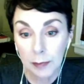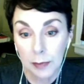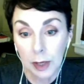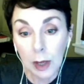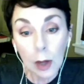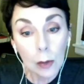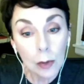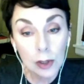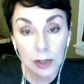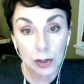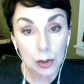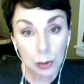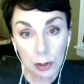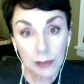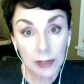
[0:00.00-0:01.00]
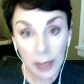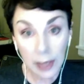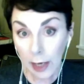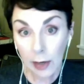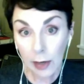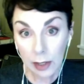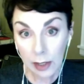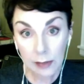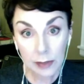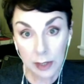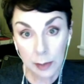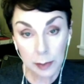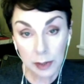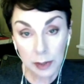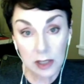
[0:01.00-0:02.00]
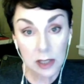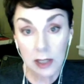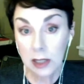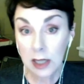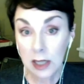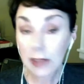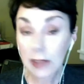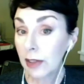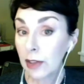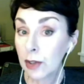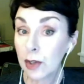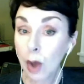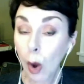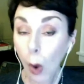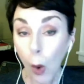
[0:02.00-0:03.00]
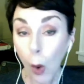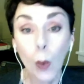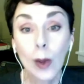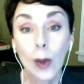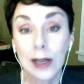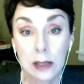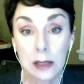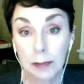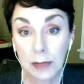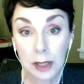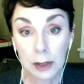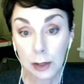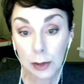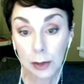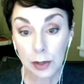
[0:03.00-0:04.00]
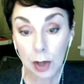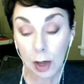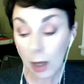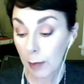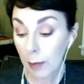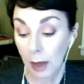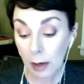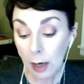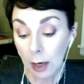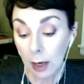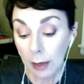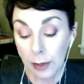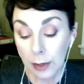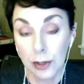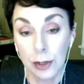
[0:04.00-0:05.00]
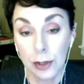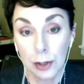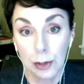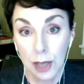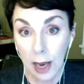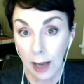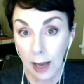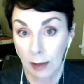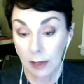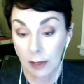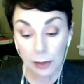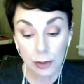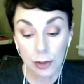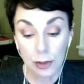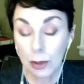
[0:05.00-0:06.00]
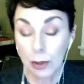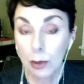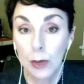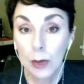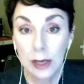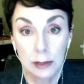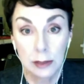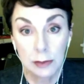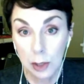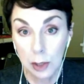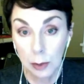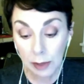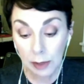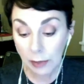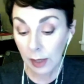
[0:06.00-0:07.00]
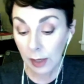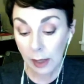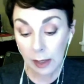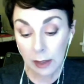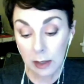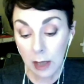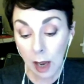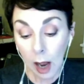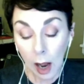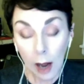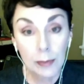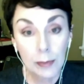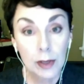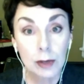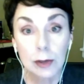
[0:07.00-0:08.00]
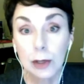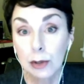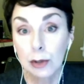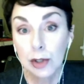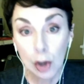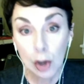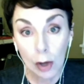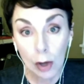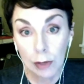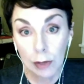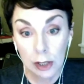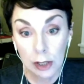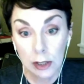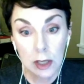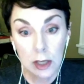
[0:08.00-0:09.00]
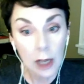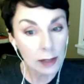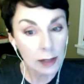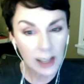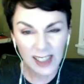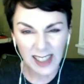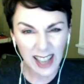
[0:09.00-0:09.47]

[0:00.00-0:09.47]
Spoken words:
Well, it's sort of inherent in this business in that there's always something new to talk about. There's new talent, there's new ways of doing things, there are new genres like that.